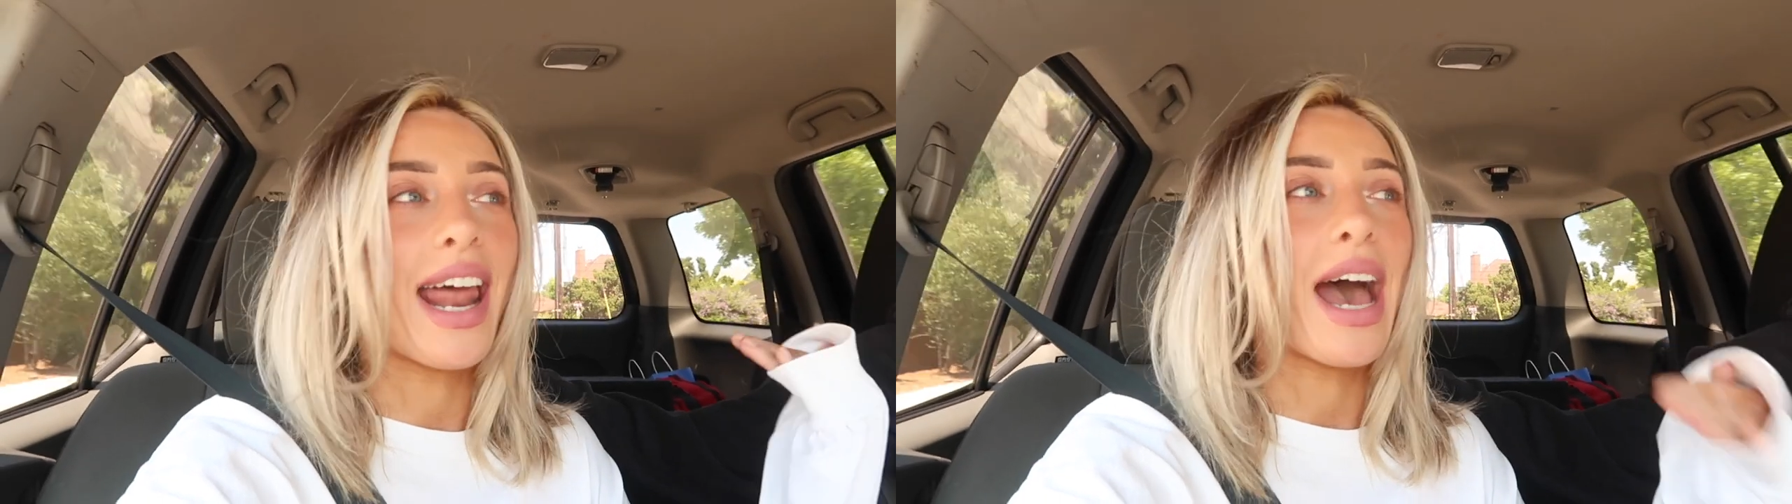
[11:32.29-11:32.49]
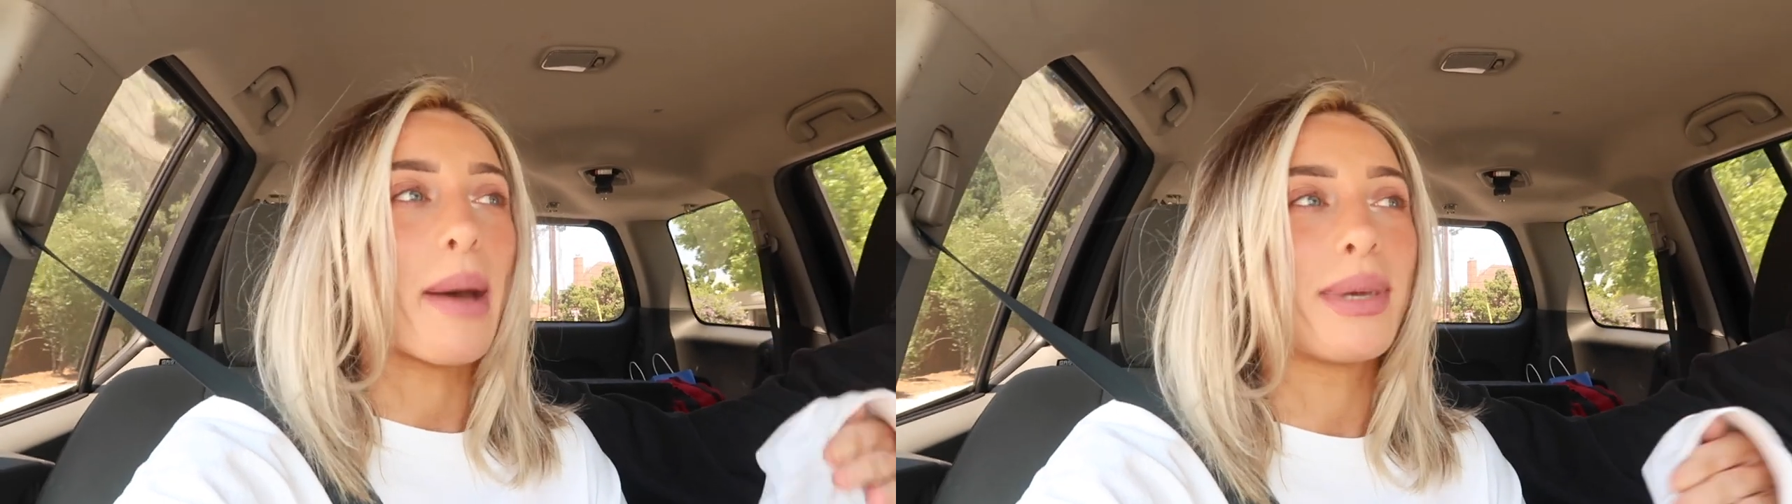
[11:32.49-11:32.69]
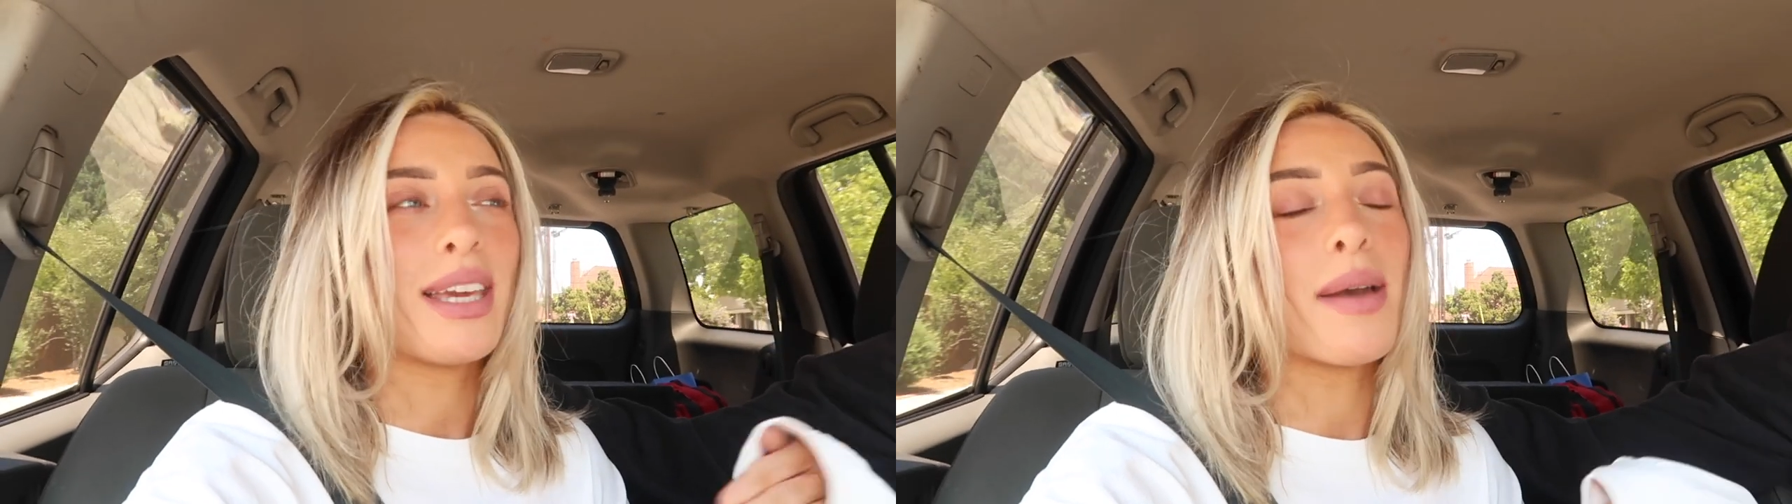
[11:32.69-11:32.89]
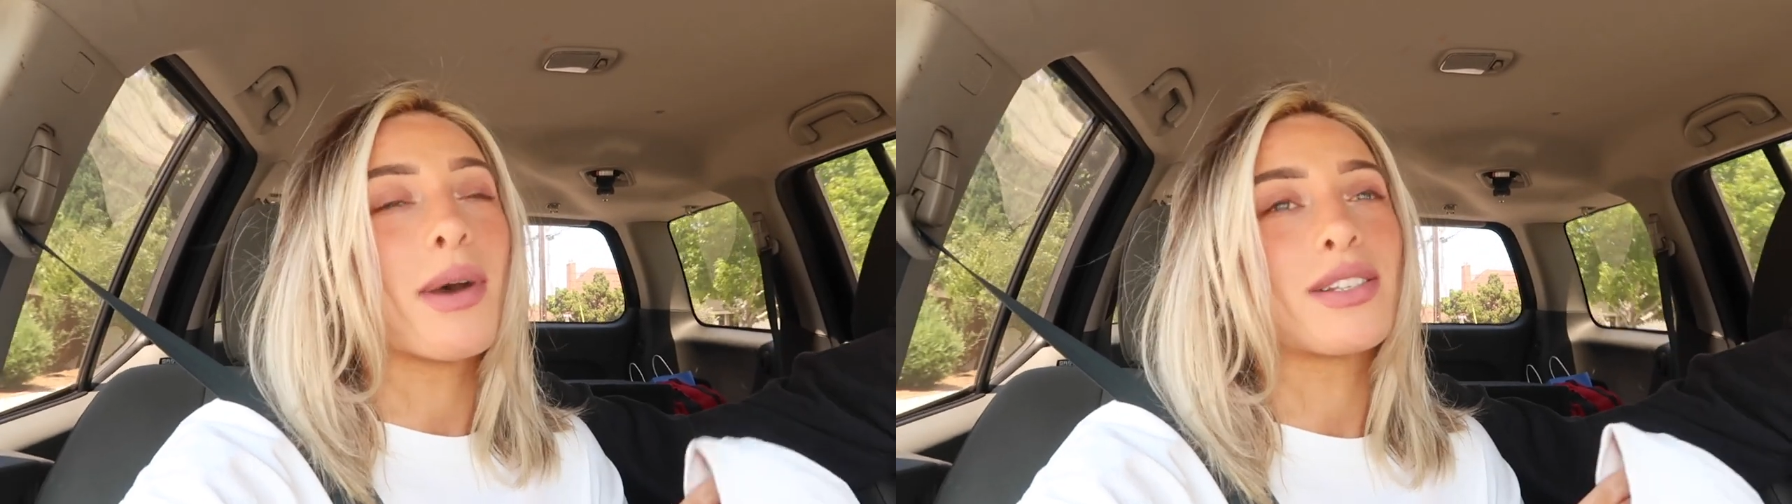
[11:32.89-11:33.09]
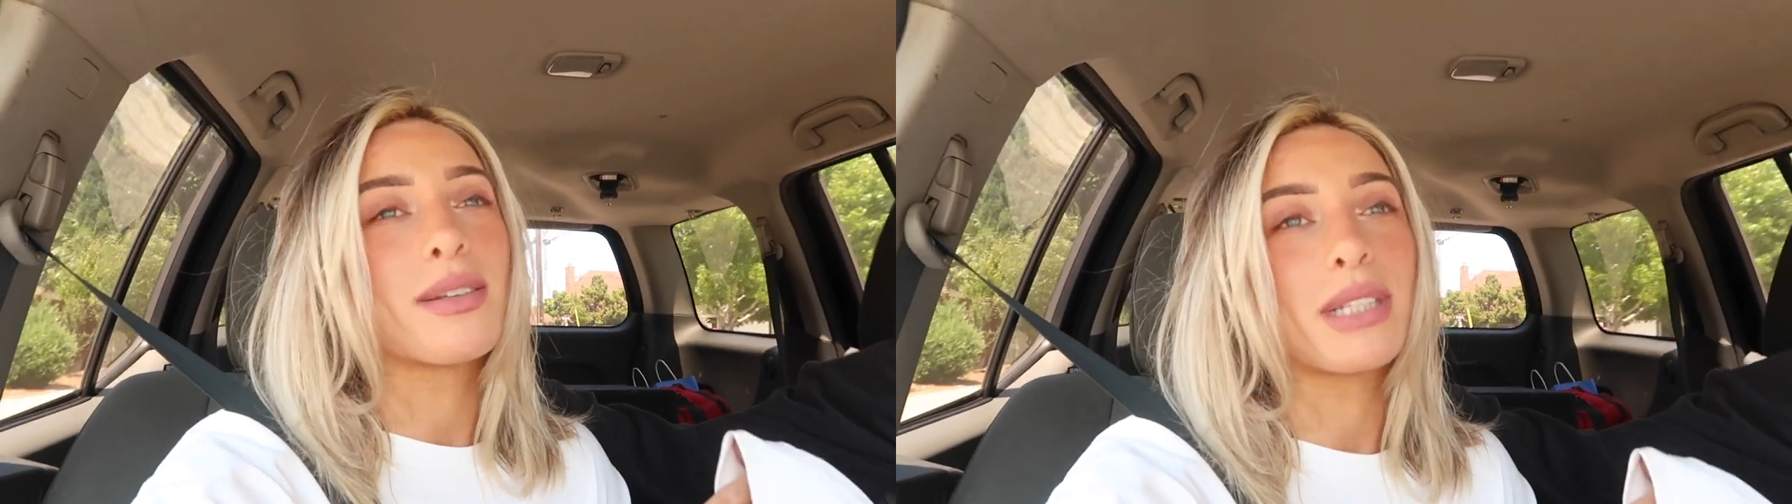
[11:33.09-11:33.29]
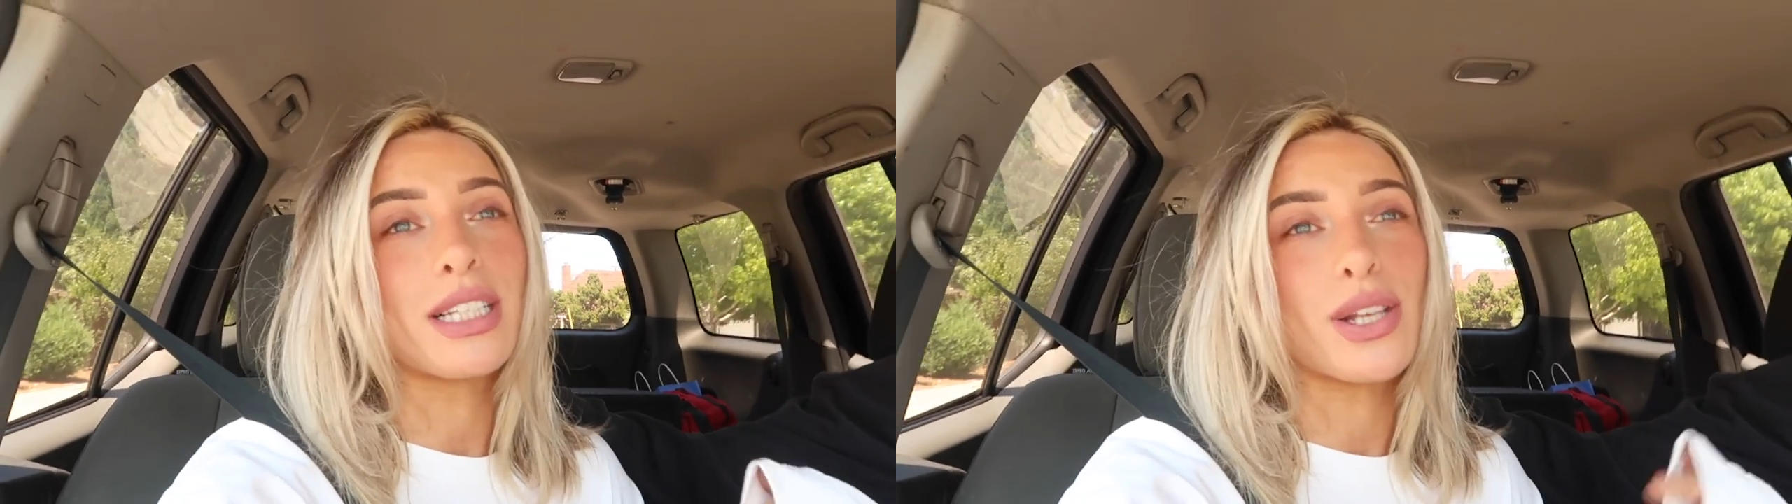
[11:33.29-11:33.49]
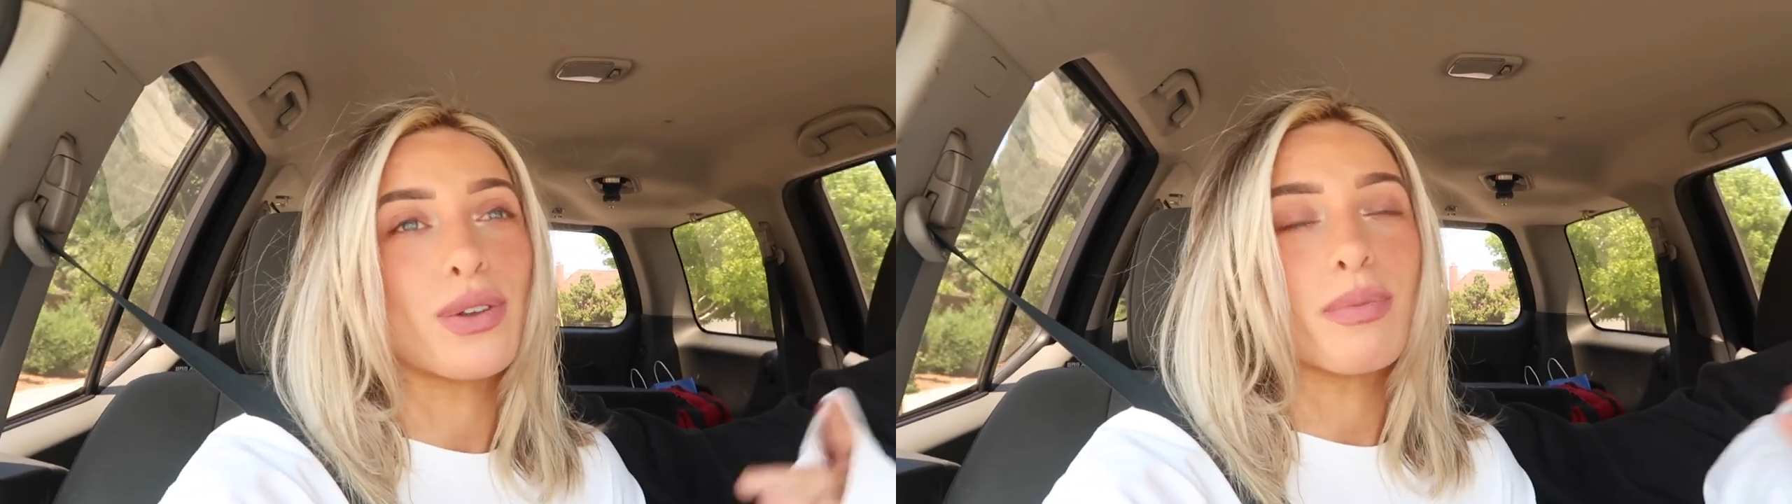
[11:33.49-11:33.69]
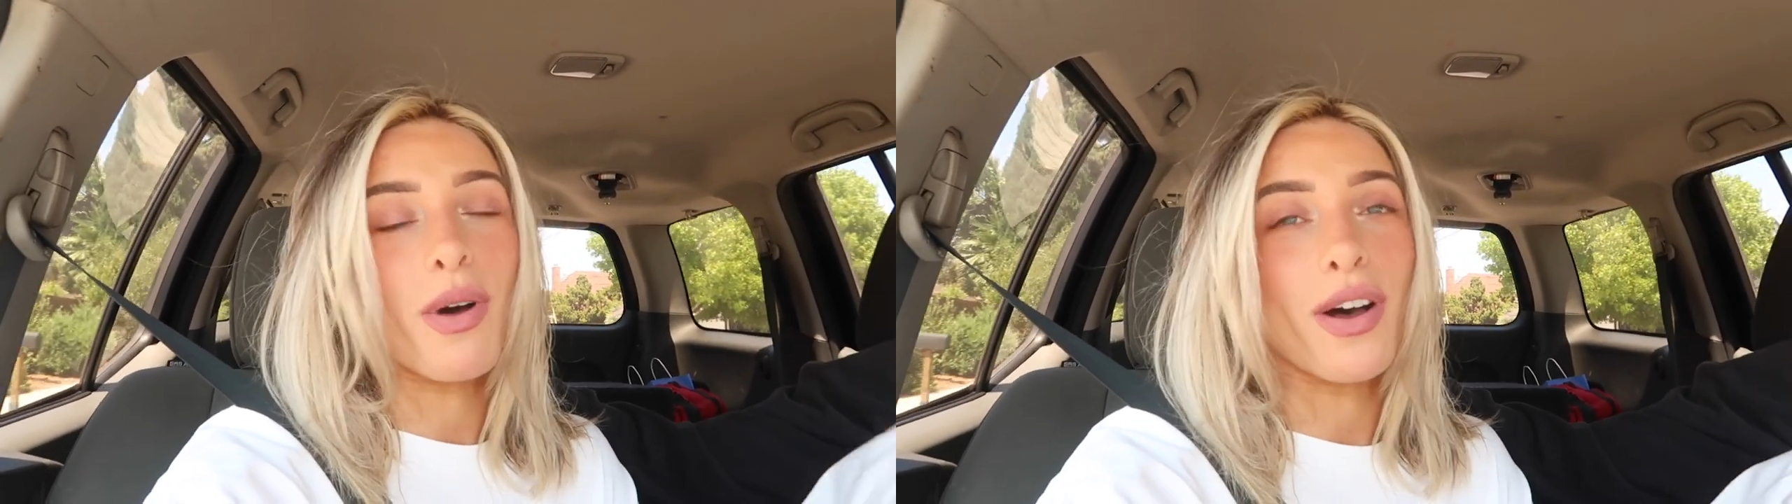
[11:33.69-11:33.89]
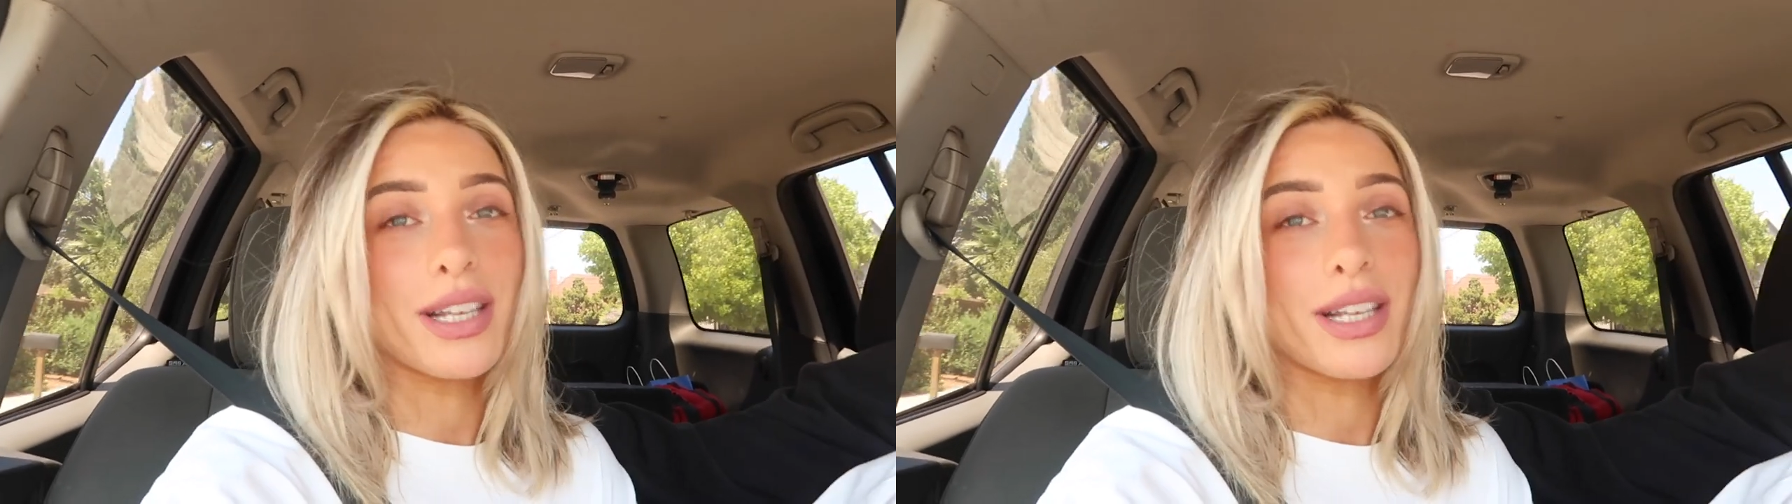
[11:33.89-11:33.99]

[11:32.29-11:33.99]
happy about something so small